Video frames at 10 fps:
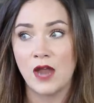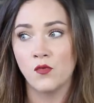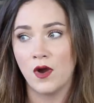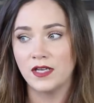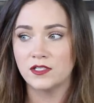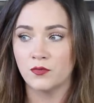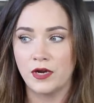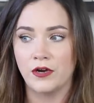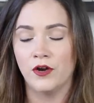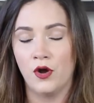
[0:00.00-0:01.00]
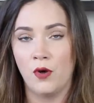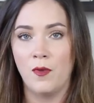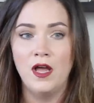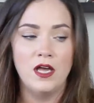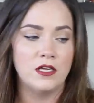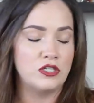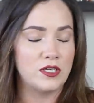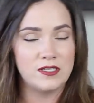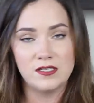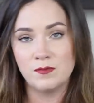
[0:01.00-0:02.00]
and wanted to bring her home
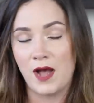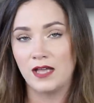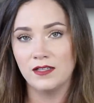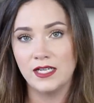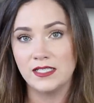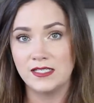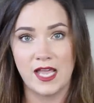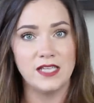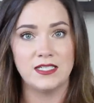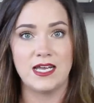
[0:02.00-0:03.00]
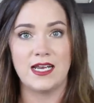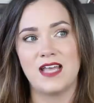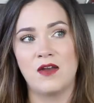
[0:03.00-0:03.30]
just as badly as they did.